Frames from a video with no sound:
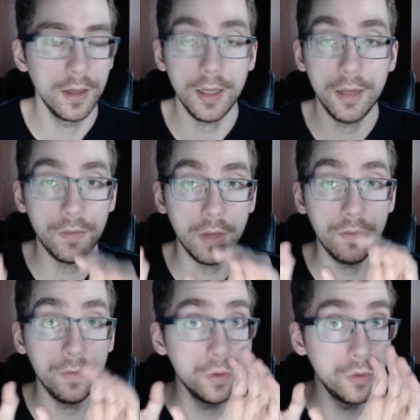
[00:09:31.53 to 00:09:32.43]

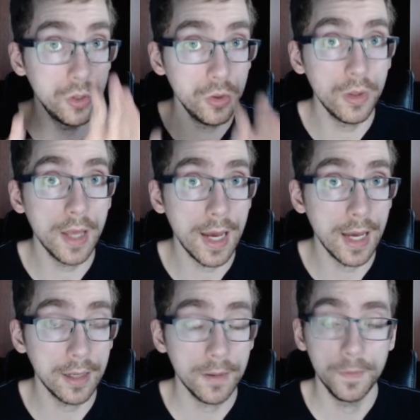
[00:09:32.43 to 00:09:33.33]
If you do
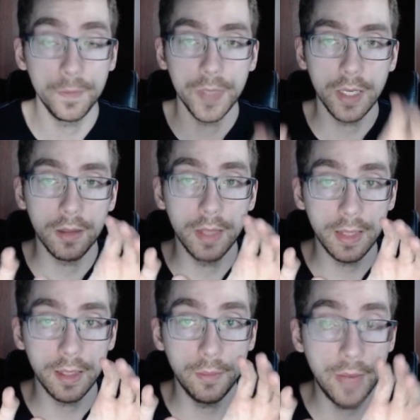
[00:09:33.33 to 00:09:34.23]
that,
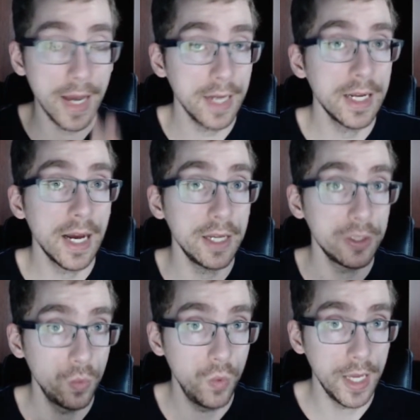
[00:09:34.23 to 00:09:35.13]
then the bad guys
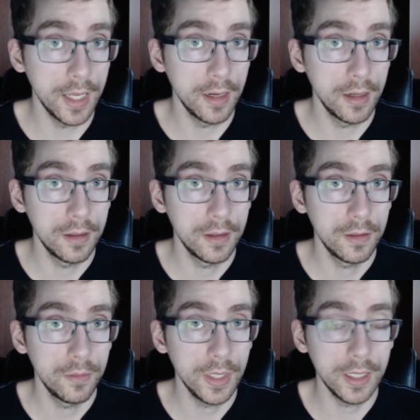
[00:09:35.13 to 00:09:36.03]
win,
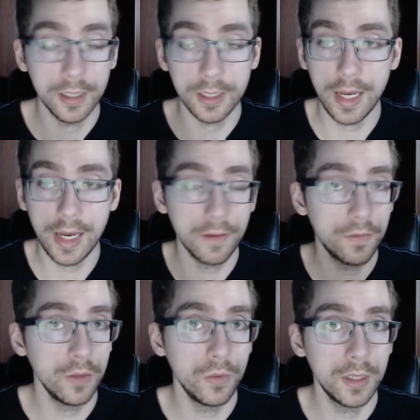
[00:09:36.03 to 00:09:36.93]
because
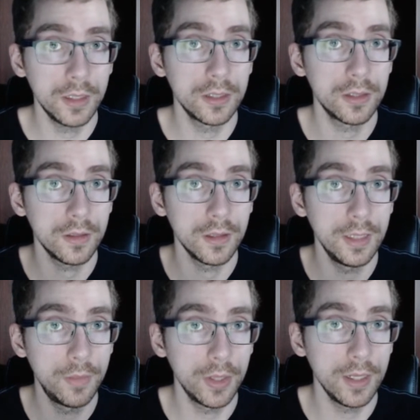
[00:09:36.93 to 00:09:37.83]
everyone's
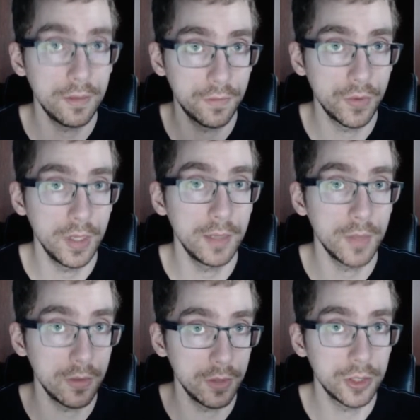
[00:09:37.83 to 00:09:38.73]
liberty and freedom
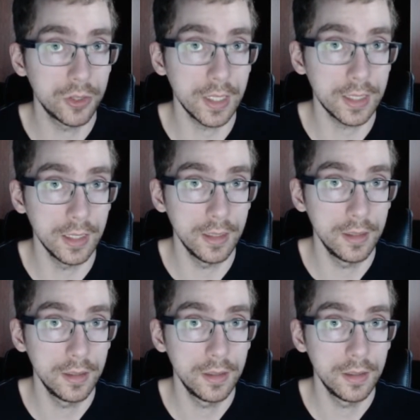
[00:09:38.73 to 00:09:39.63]
are restricted
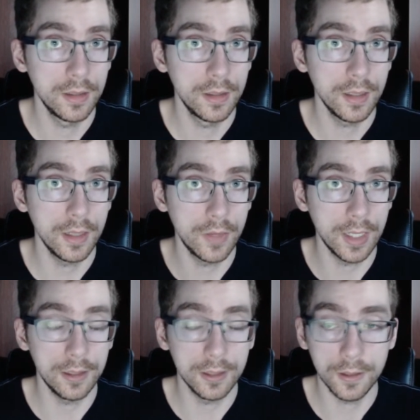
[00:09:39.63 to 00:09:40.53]
and
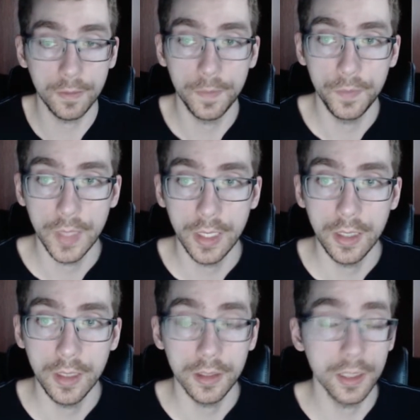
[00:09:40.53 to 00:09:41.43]
rights.
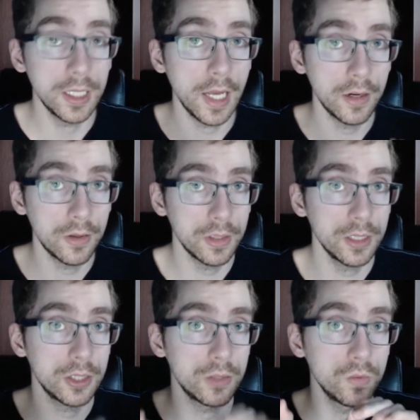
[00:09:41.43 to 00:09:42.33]
The
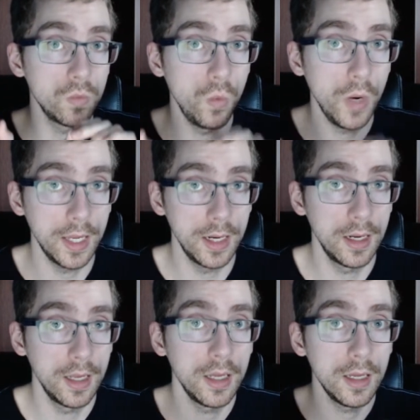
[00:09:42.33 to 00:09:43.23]
terrorists win
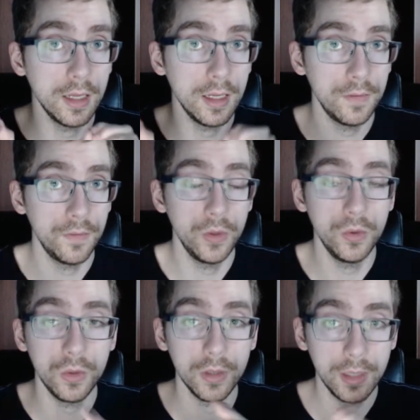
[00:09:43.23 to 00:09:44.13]
if
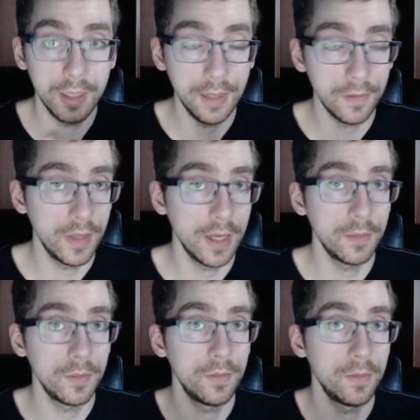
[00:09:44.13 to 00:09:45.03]
you give
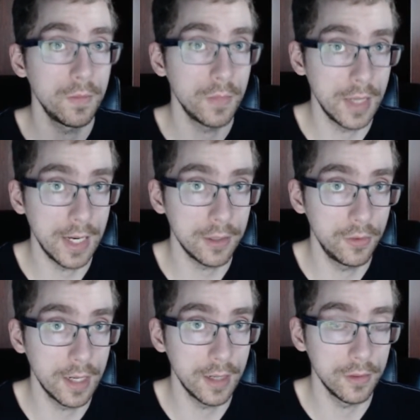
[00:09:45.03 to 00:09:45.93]
them that
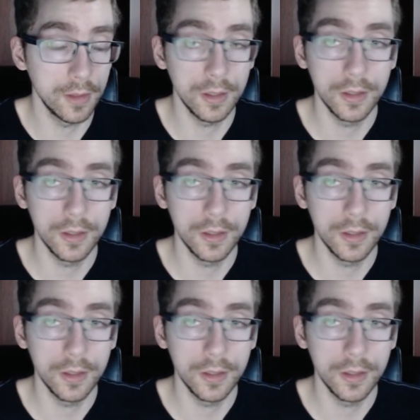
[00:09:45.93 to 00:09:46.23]
ground,